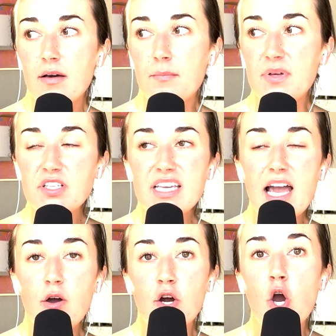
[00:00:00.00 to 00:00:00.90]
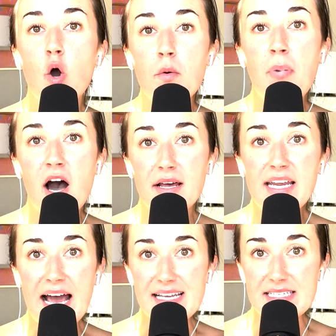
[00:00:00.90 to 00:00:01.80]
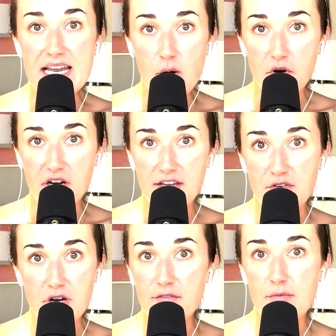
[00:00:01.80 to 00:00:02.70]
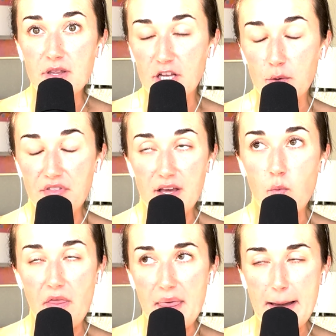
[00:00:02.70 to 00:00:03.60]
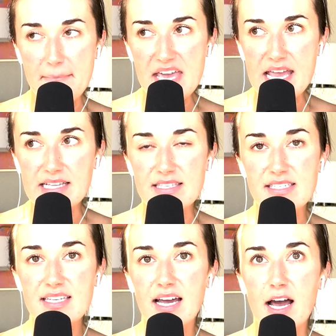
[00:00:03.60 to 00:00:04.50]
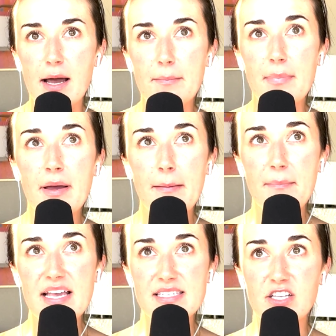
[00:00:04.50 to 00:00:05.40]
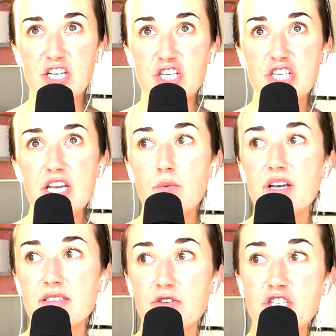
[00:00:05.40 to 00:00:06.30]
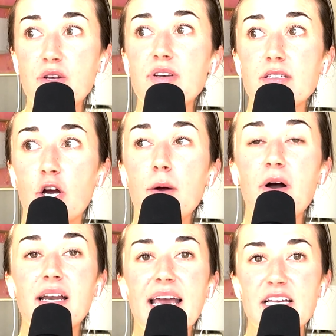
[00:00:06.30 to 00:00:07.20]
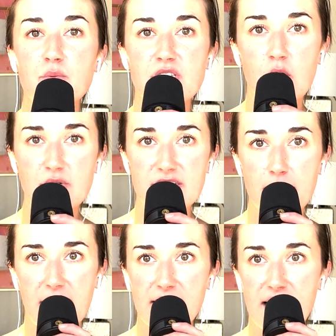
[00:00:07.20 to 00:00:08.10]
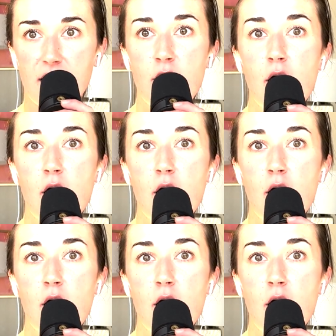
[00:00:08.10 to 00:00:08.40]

building out her own podcast network. If you're not familiar with like what that means, basically her podcast was hosted by like